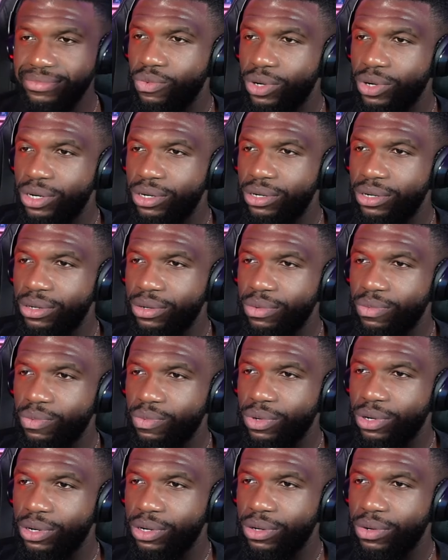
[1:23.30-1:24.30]
Wow,
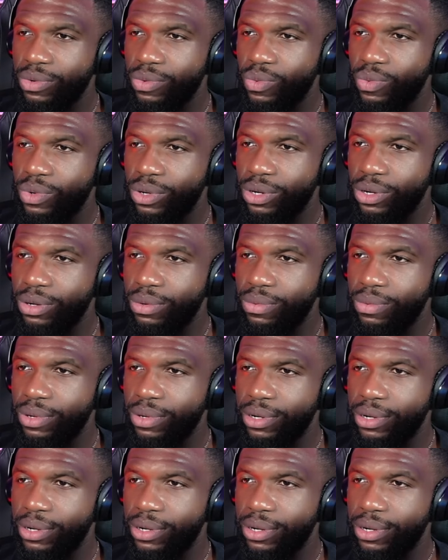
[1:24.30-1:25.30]
wow, wow,
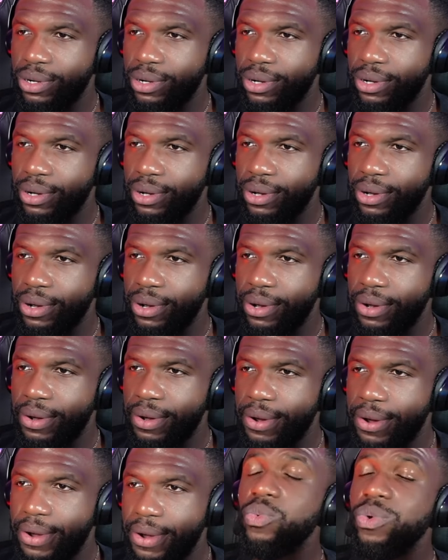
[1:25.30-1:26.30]

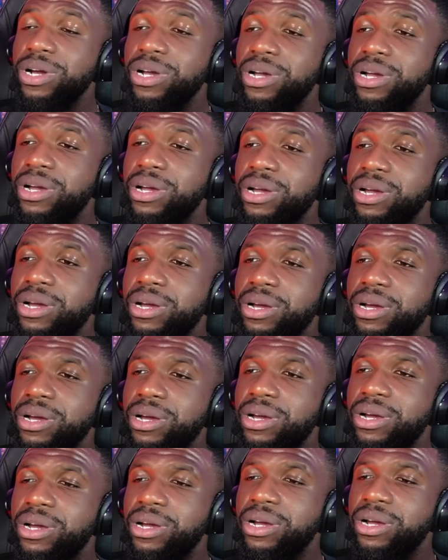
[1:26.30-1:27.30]
wow.
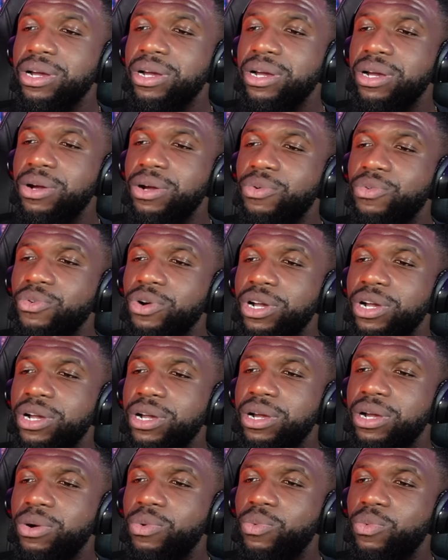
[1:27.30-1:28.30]
Wow,
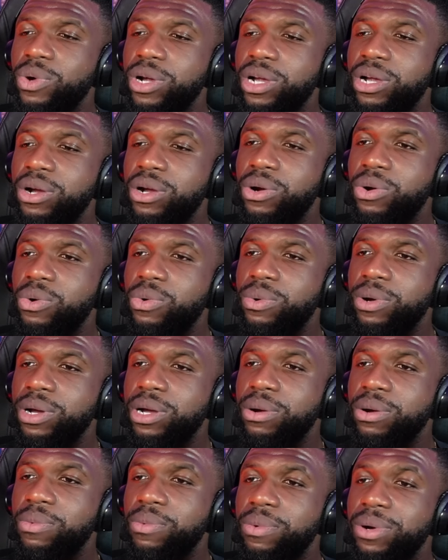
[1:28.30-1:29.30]
wow, wow,
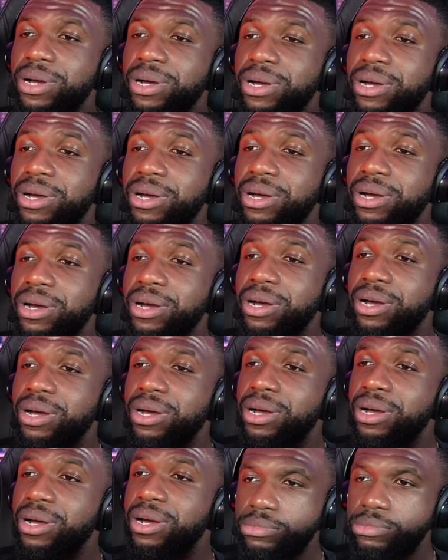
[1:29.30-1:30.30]
wow,
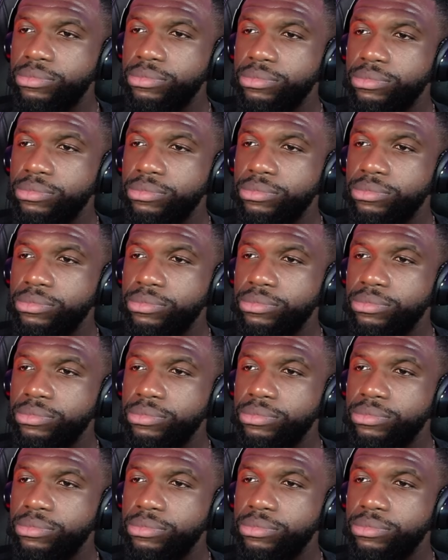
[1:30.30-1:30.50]
wow.